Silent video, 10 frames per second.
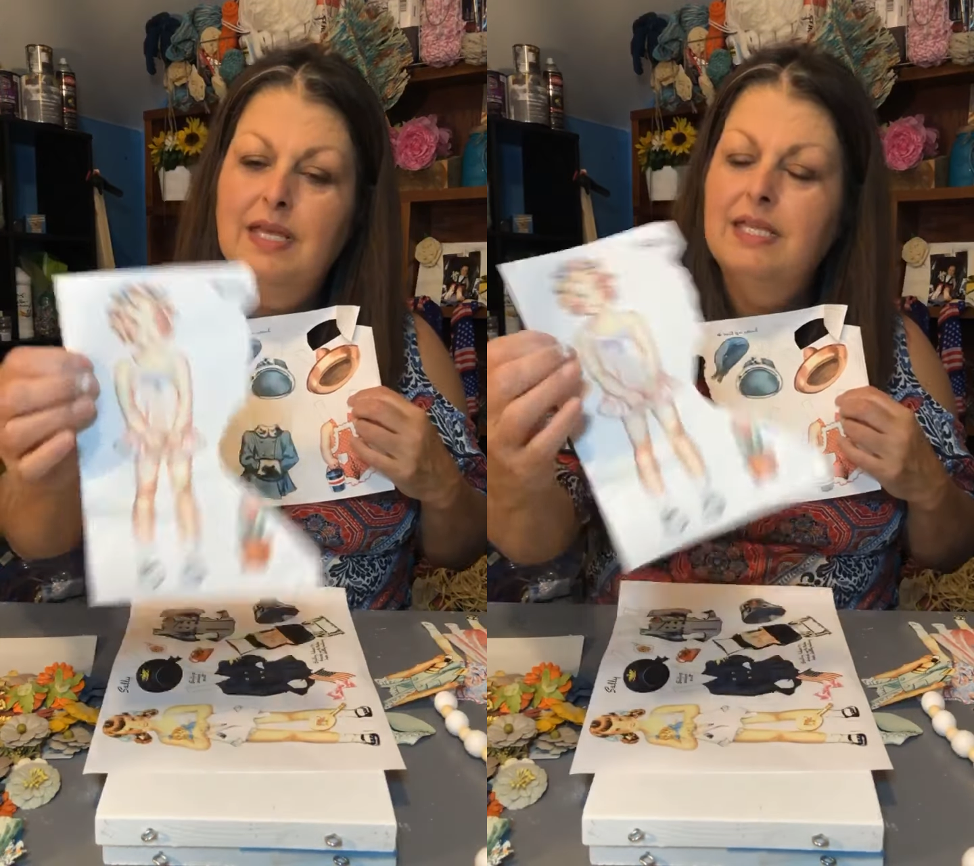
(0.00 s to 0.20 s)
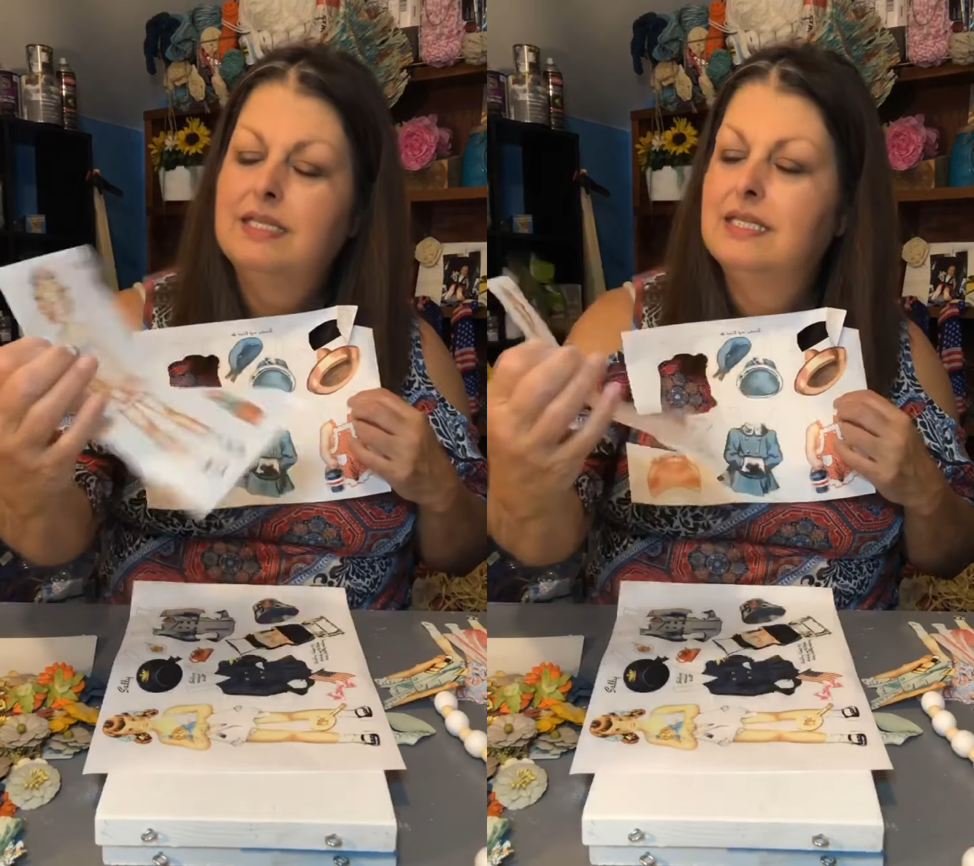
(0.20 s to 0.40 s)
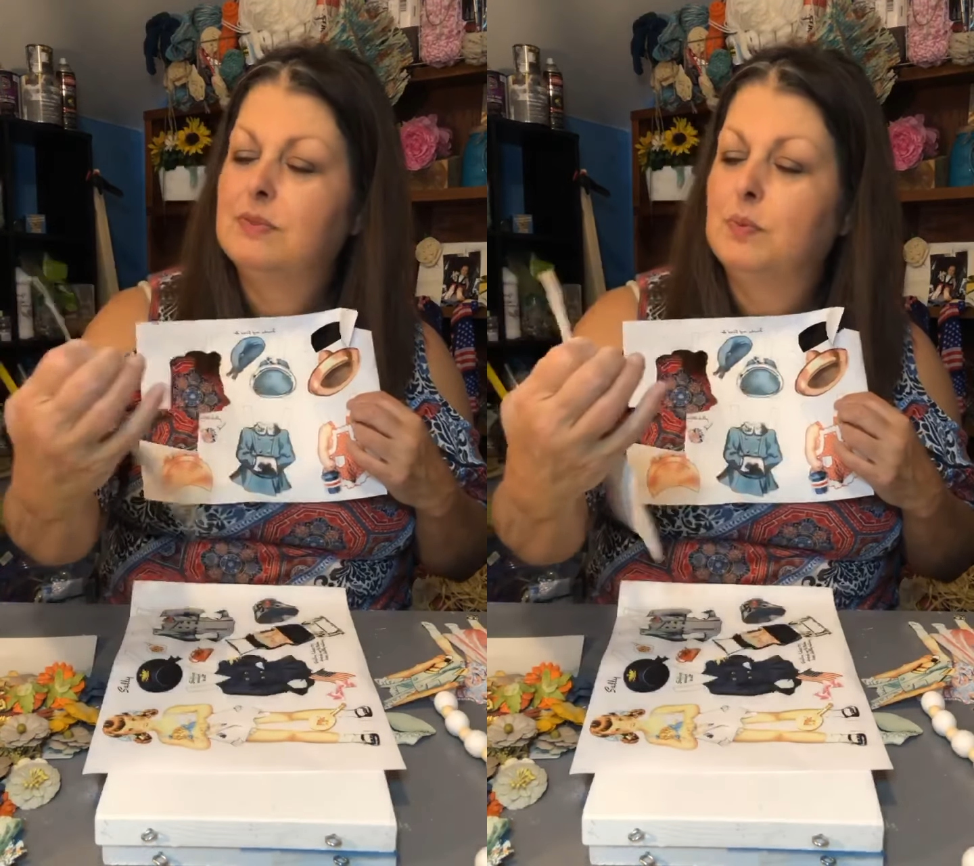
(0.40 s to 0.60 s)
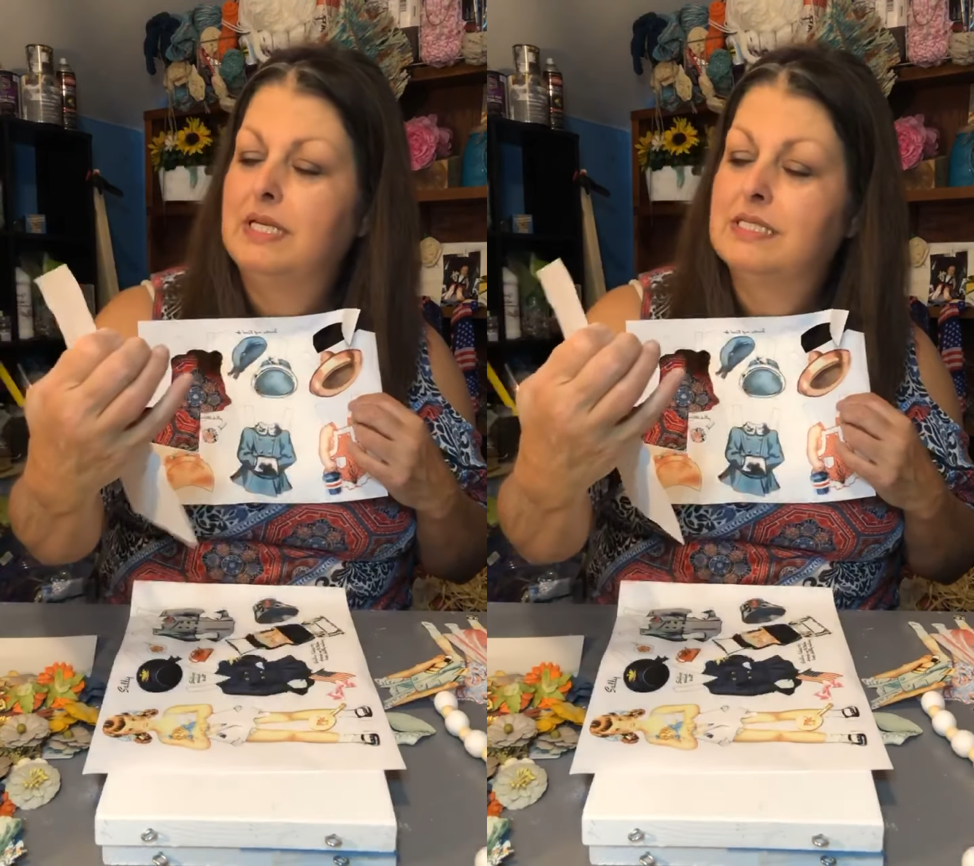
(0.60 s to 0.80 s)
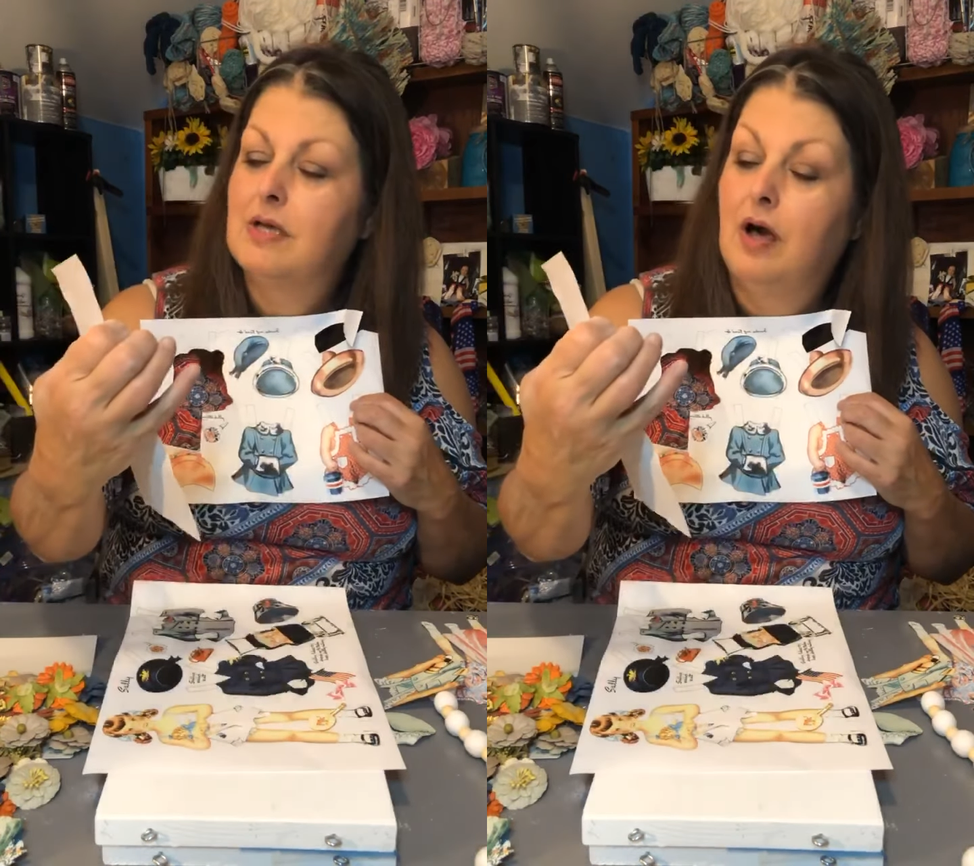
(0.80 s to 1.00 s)
This one
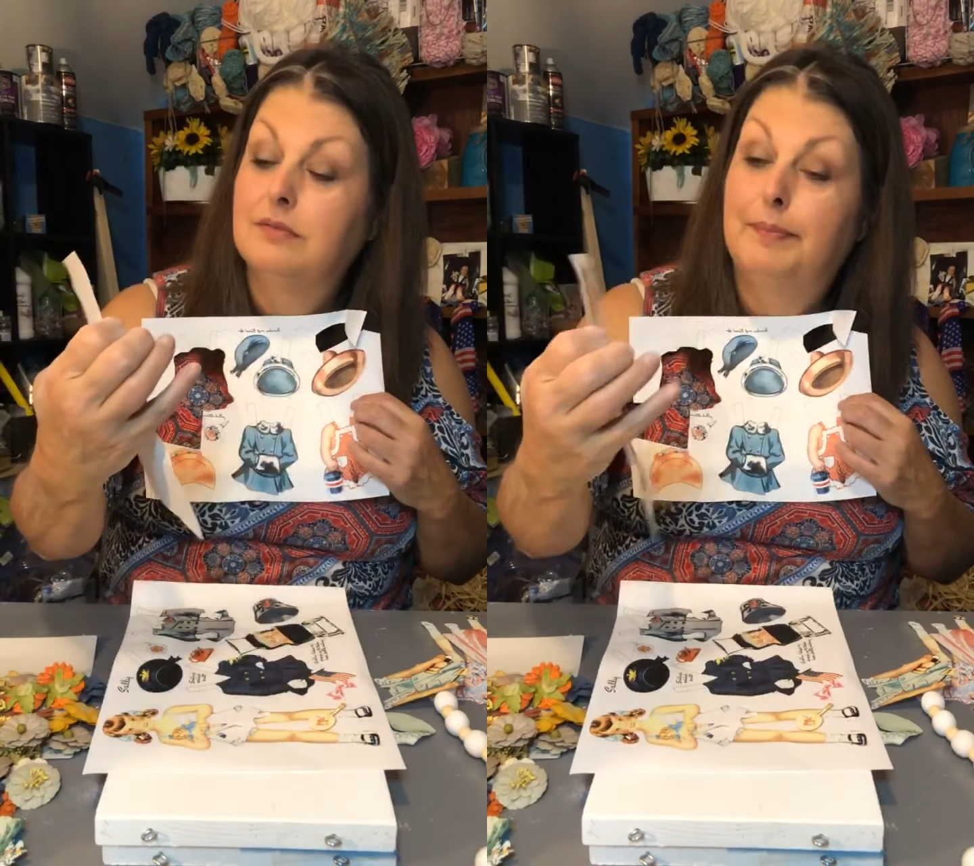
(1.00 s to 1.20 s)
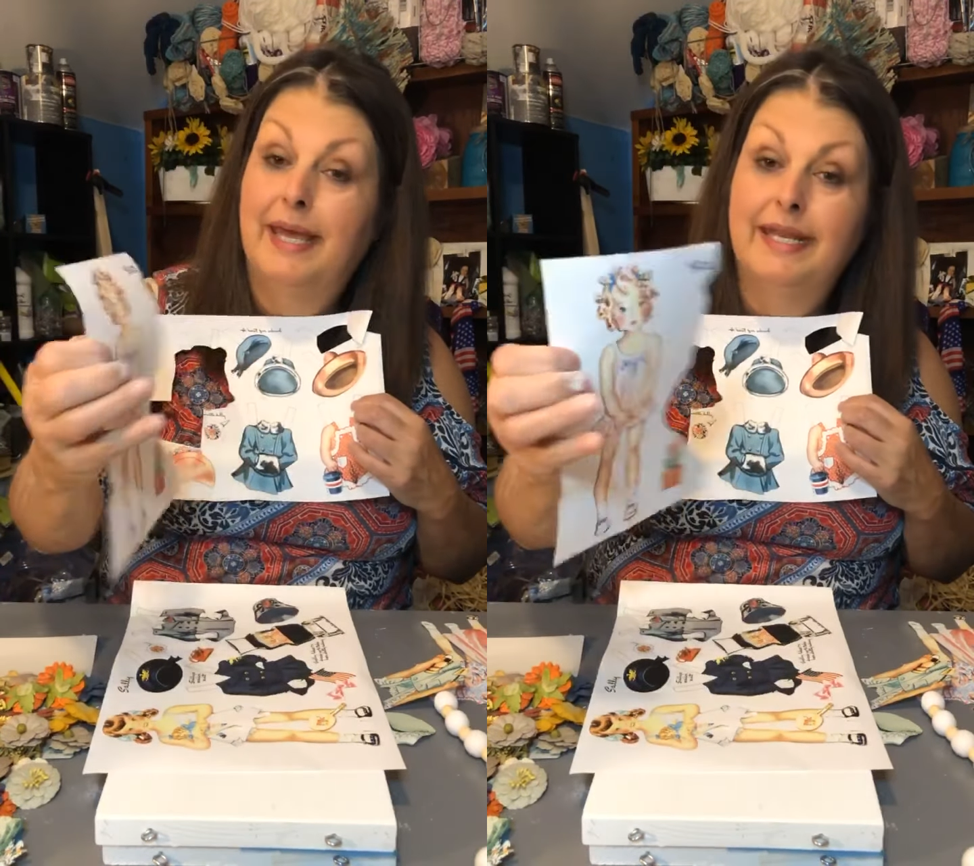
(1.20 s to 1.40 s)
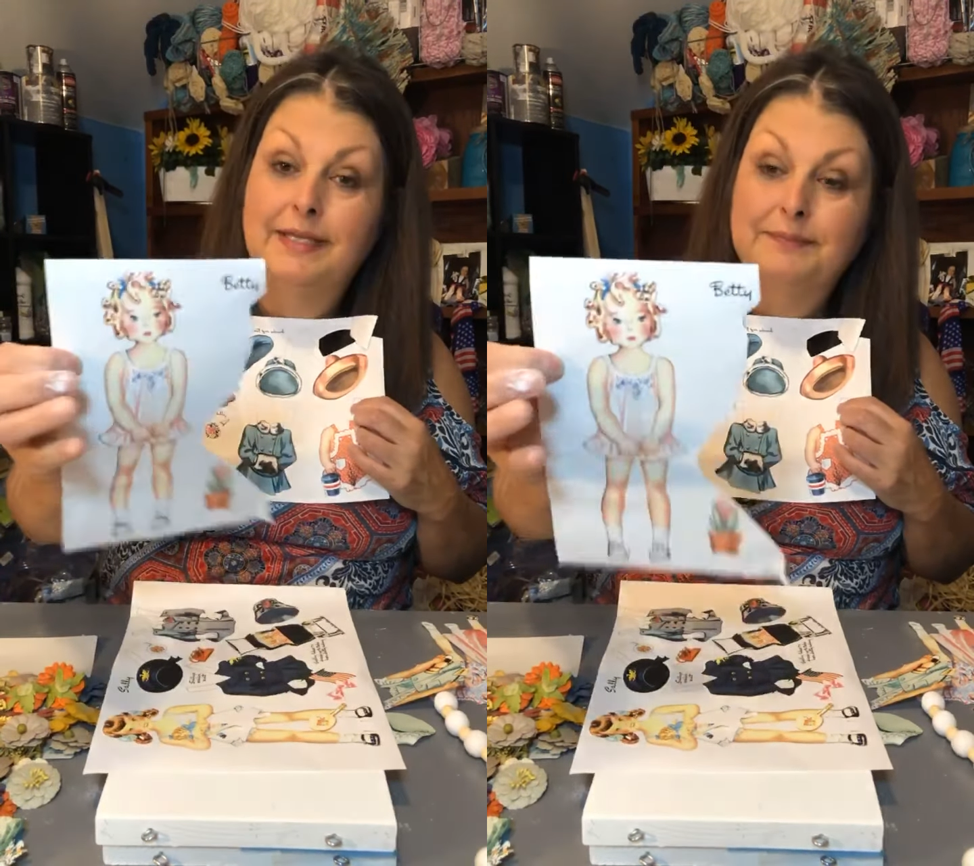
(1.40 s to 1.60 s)
is called Betty,